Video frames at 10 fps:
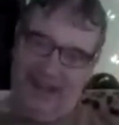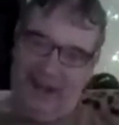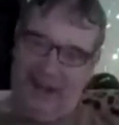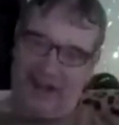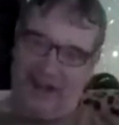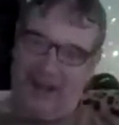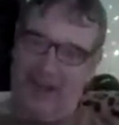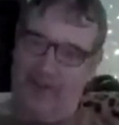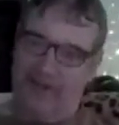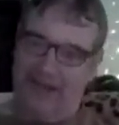you, I, I
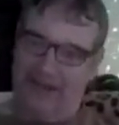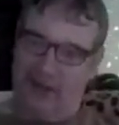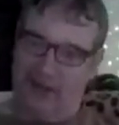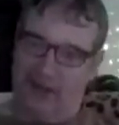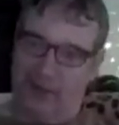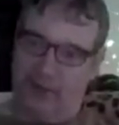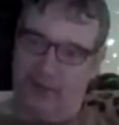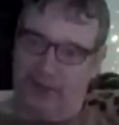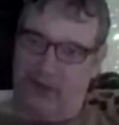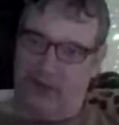love seeing those girls with the
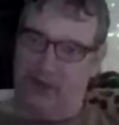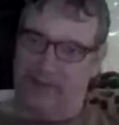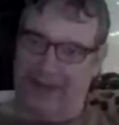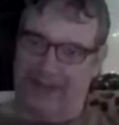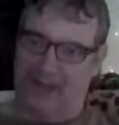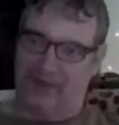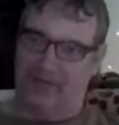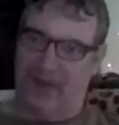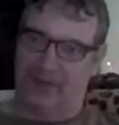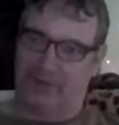corona mask on
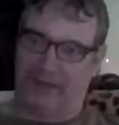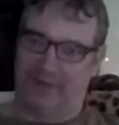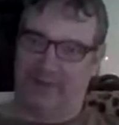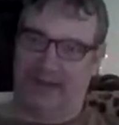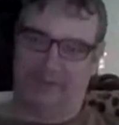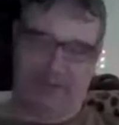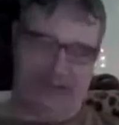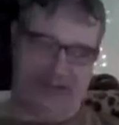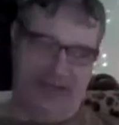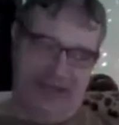Facebook. It makes me.
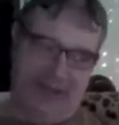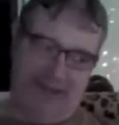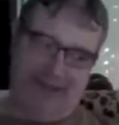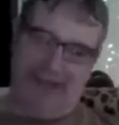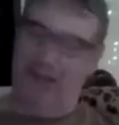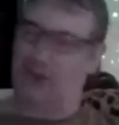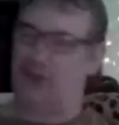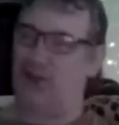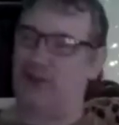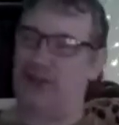It make, they look
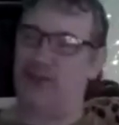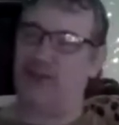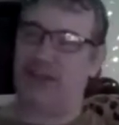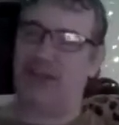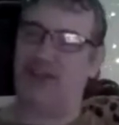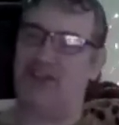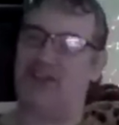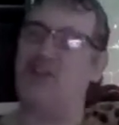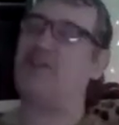so cute. They look so